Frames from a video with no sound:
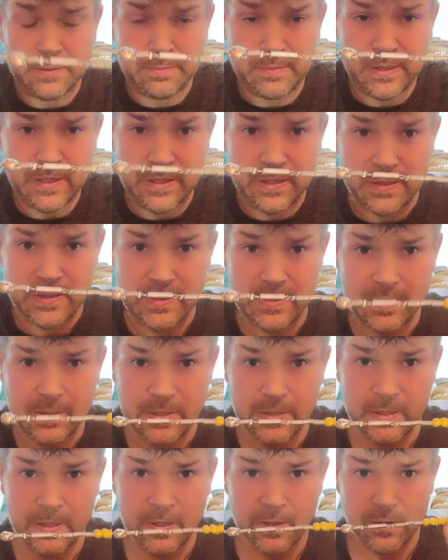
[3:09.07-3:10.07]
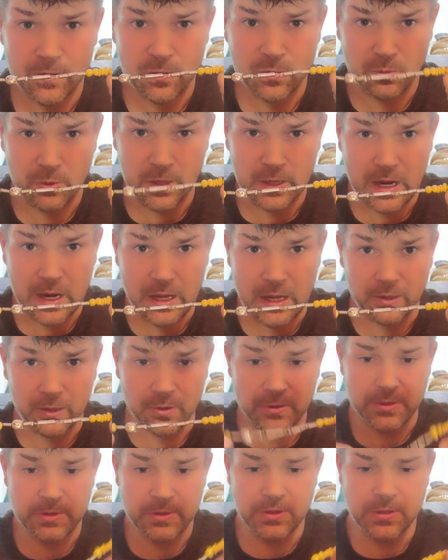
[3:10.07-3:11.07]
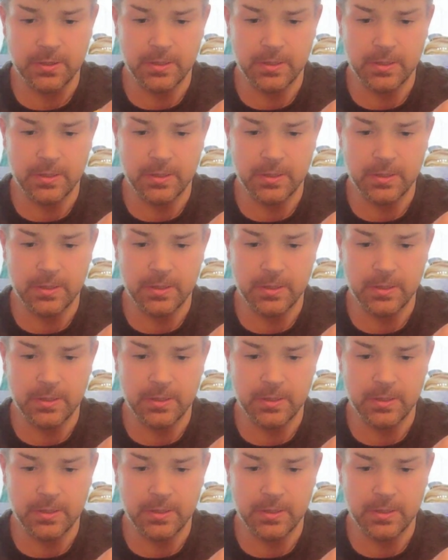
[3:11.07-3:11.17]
piece, $3.